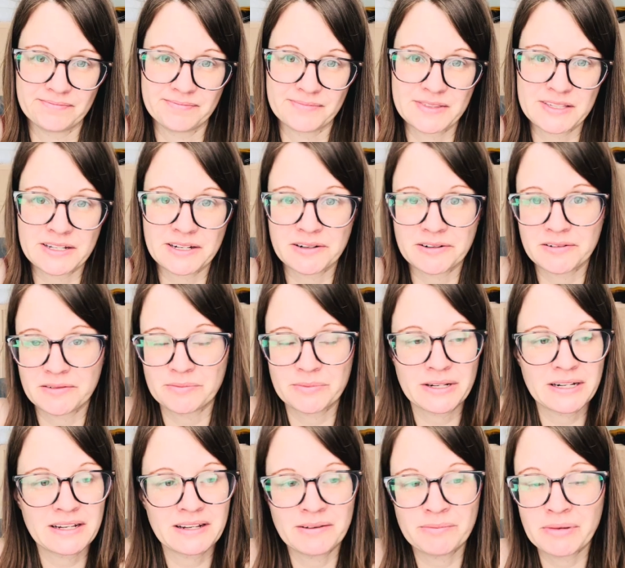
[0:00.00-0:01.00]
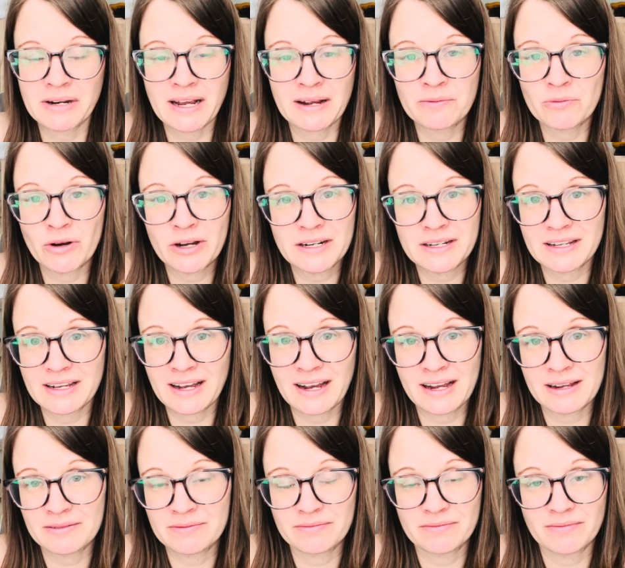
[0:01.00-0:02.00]
So, but
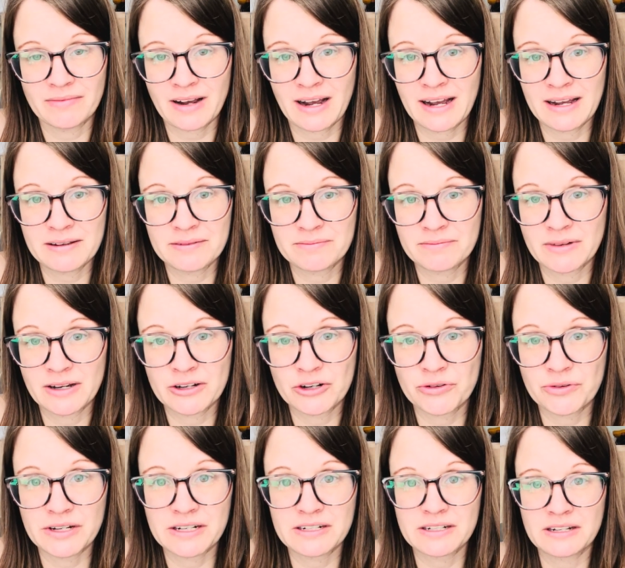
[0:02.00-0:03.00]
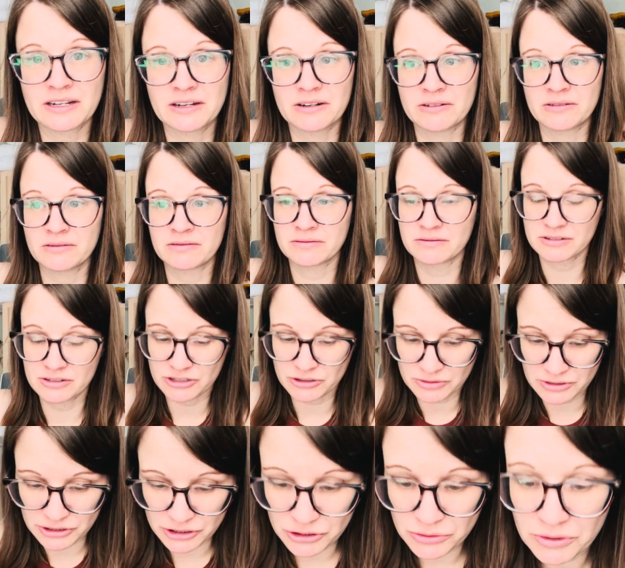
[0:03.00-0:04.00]
I agreed to go do a
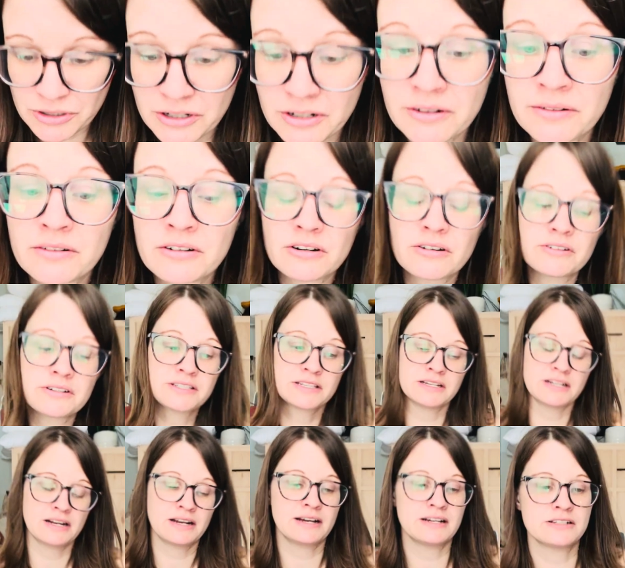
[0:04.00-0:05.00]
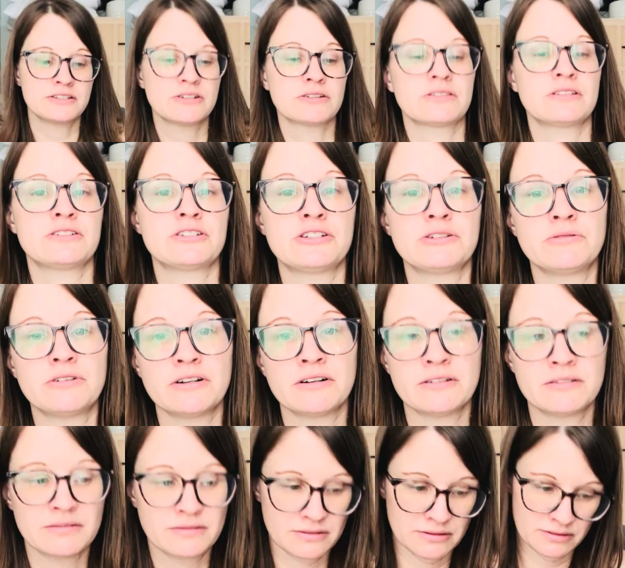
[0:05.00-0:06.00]
tour. Kristen and I took the tour.
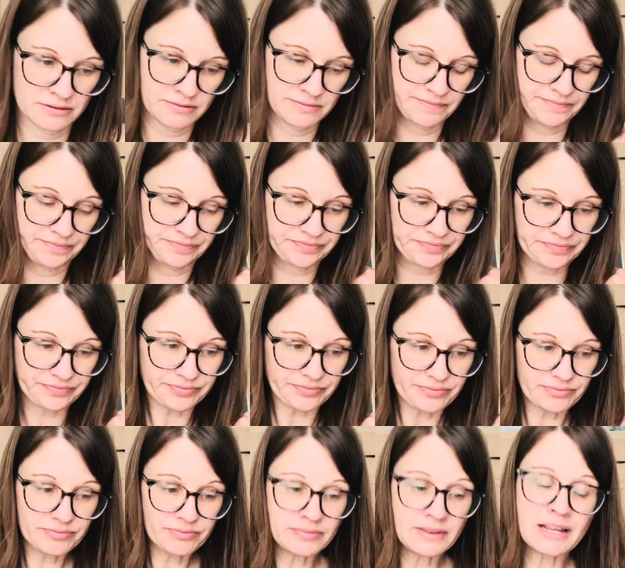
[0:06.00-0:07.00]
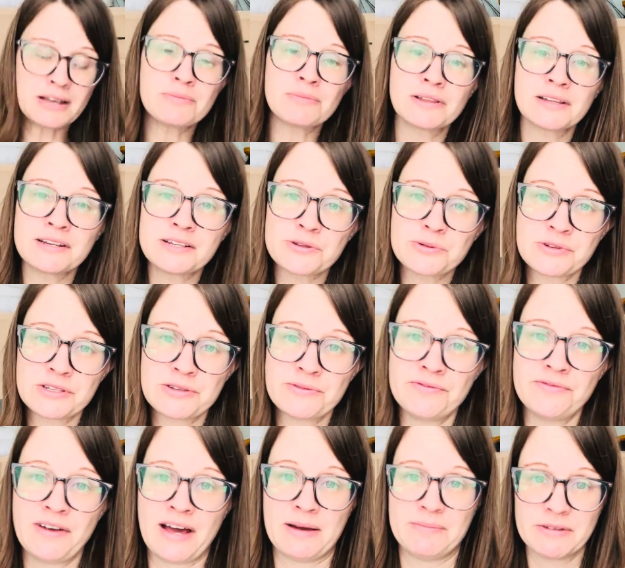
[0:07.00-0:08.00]
The place was
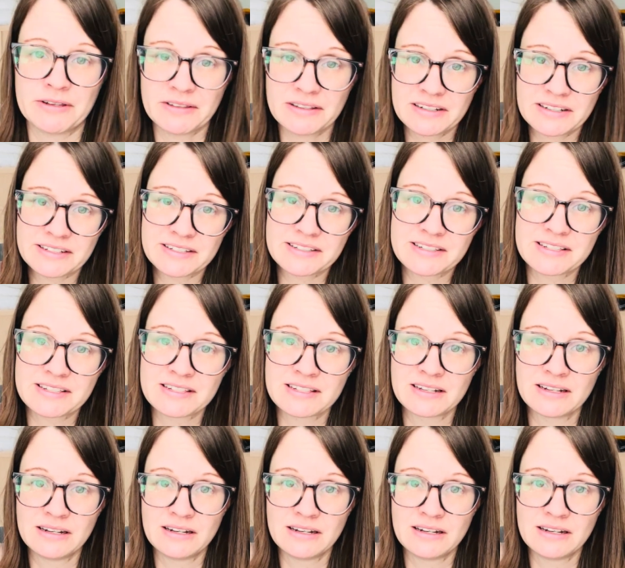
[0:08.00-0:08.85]
fabulous.